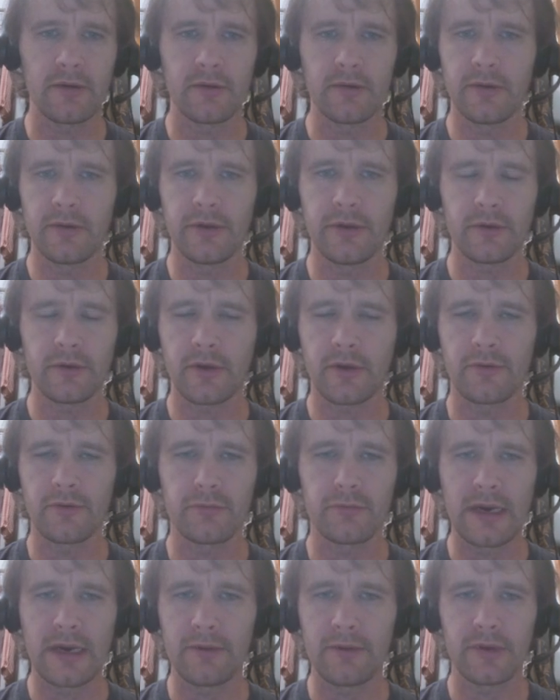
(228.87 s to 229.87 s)
you know, kind of
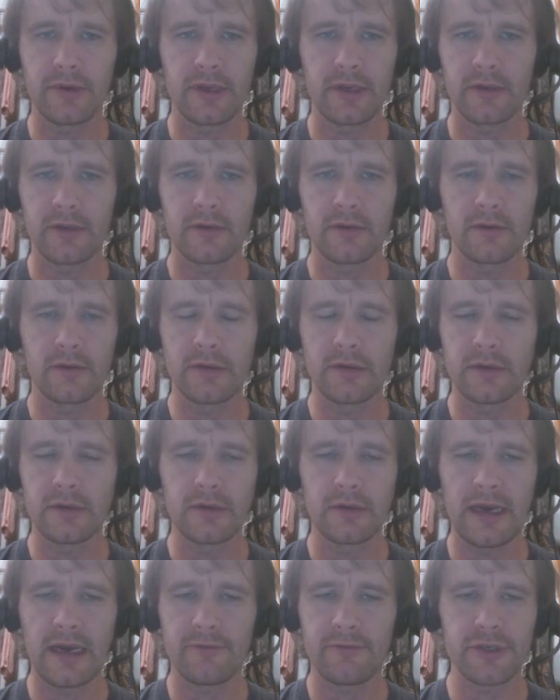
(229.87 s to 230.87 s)
rounding,
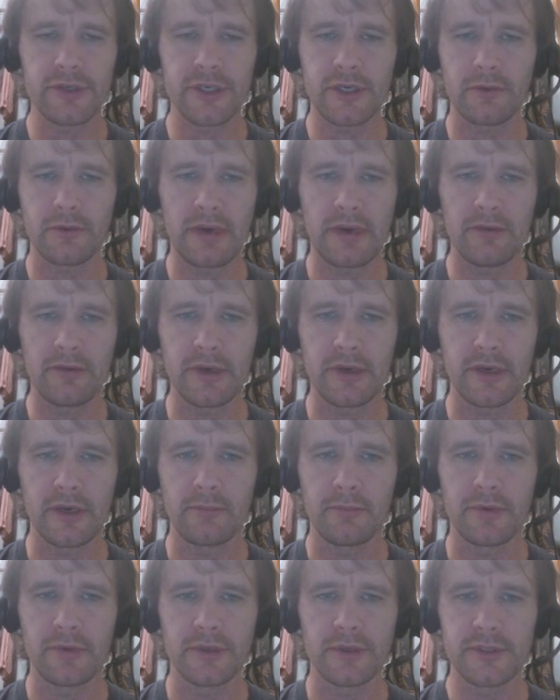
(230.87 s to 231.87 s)
uh, averaging and rounding
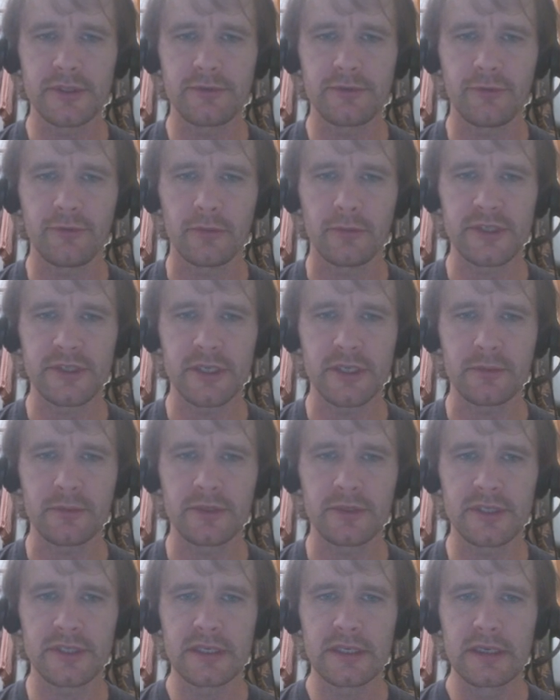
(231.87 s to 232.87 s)
numbers to form a sequence,